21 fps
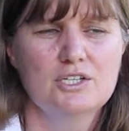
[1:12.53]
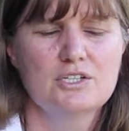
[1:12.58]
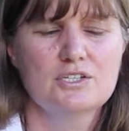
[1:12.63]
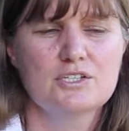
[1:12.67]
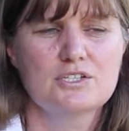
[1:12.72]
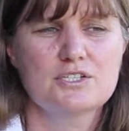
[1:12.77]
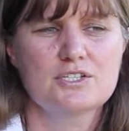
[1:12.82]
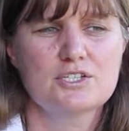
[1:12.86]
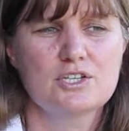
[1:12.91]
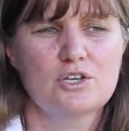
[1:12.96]

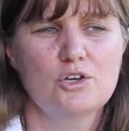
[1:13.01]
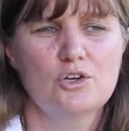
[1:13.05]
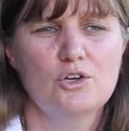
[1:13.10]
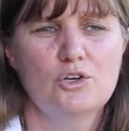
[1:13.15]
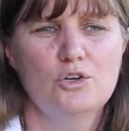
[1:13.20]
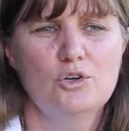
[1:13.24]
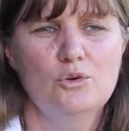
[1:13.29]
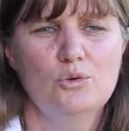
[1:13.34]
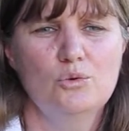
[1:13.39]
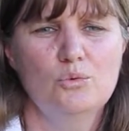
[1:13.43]

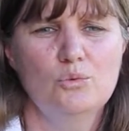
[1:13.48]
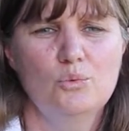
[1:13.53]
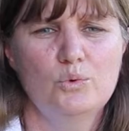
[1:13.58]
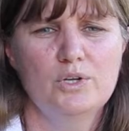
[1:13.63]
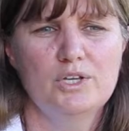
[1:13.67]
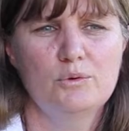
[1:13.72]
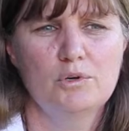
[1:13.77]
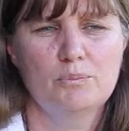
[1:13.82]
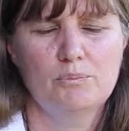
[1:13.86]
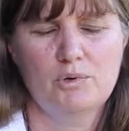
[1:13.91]
So
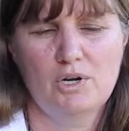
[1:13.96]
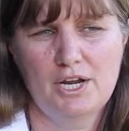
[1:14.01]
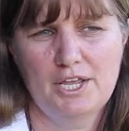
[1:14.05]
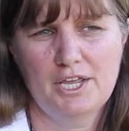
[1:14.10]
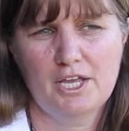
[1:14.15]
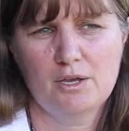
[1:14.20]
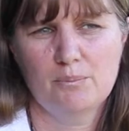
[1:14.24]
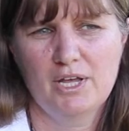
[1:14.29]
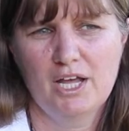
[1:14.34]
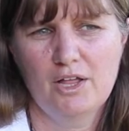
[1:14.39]
we were
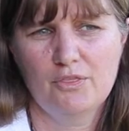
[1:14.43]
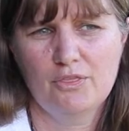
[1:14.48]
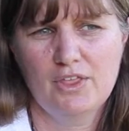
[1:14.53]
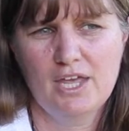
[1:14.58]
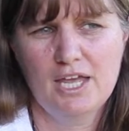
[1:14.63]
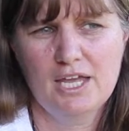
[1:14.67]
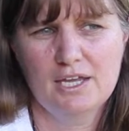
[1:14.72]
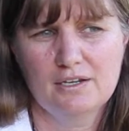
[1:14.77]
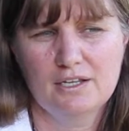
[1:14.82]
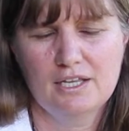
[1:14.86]
praying about
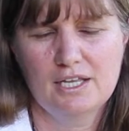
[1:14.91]
that,